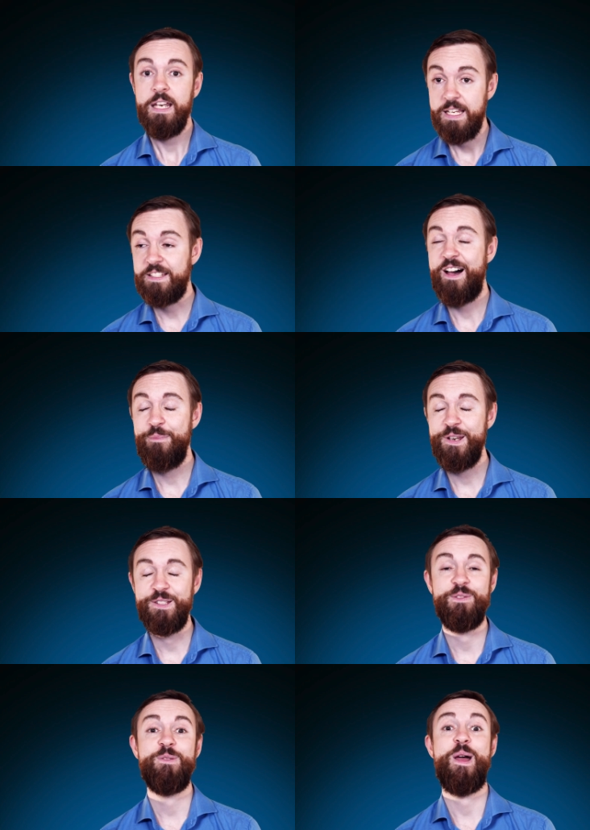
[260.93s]
These
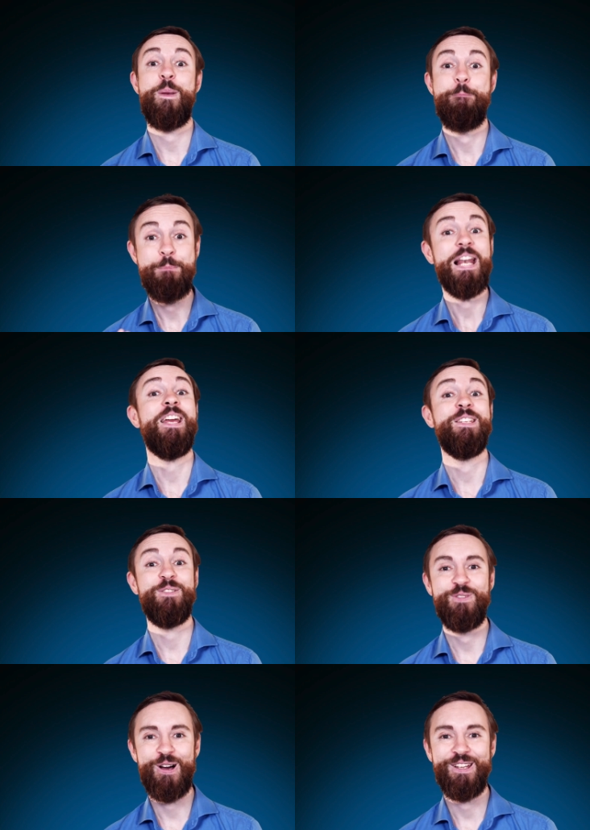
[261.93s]
companies have spent
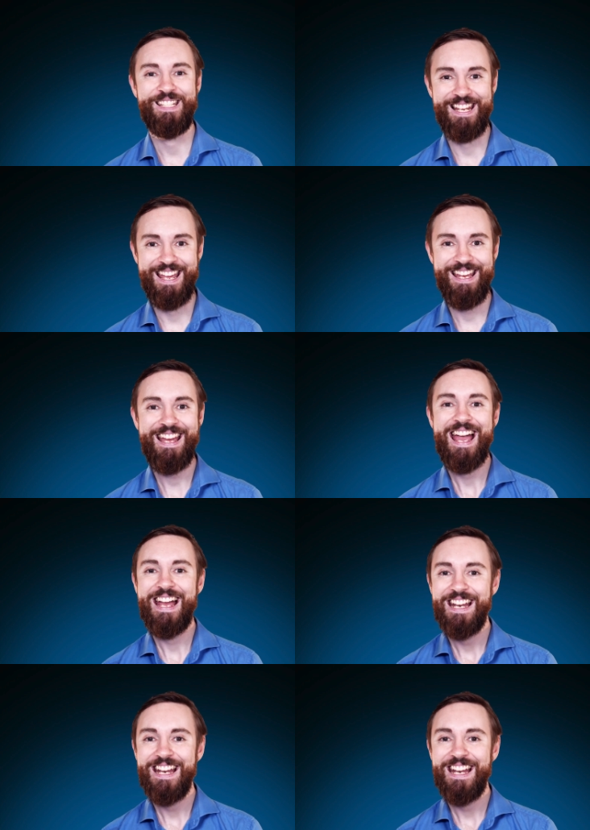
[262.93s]
millions of dollars a year